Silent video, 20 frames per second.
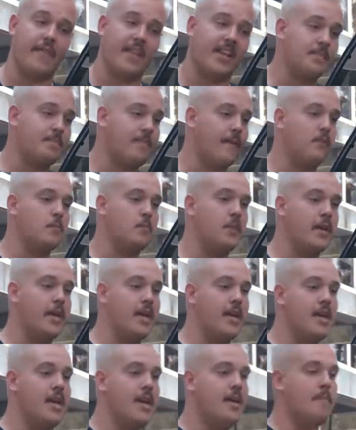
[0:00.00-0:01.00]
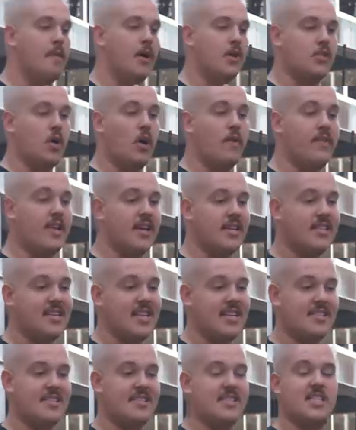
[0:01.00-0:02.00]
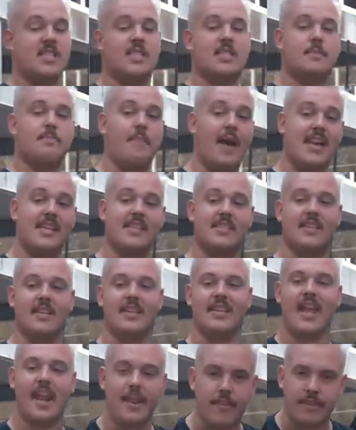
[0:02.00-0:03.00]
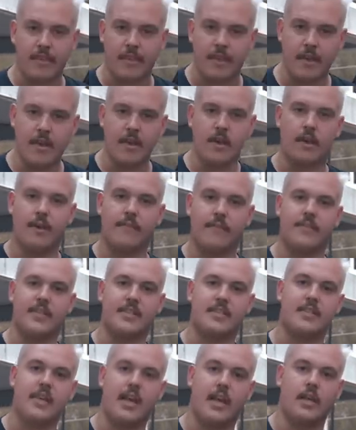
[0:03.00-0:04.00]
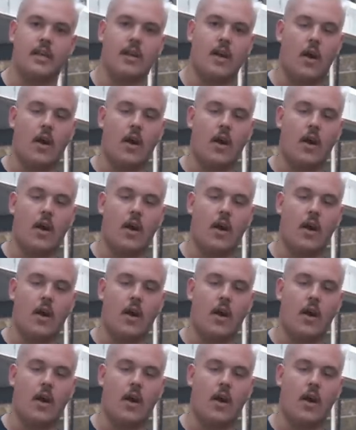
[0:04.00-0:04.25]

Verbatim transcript: And that's probably most obvious is the space, the length of this thing.